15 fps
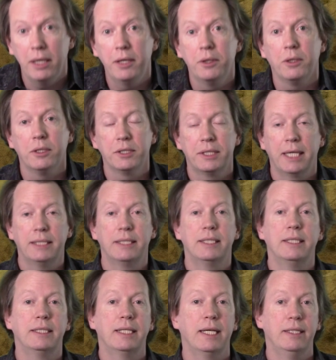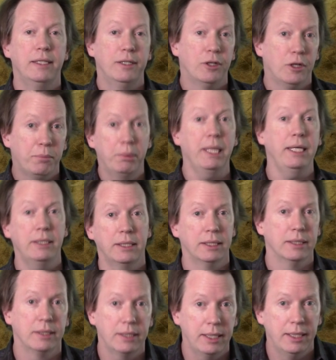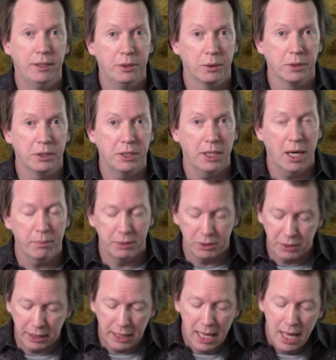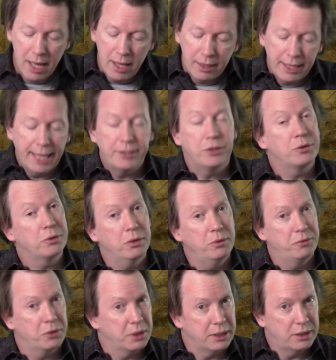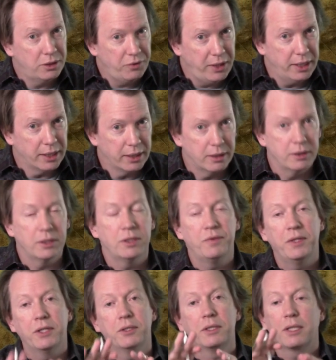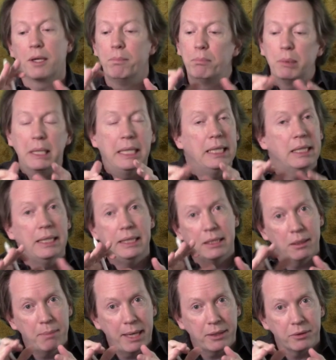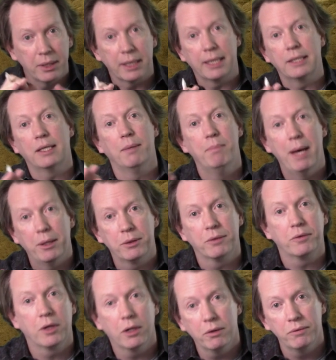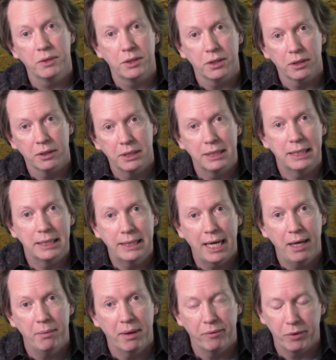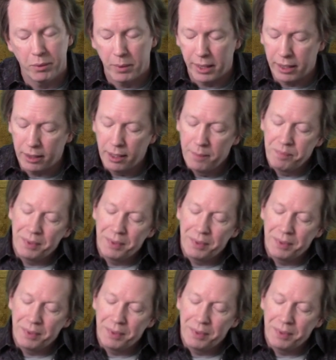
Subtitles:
in all senses and in all places in your geometry. That's true for the sphere. The sphere is completely symmetric. Its amount of curvature is the same everywhere.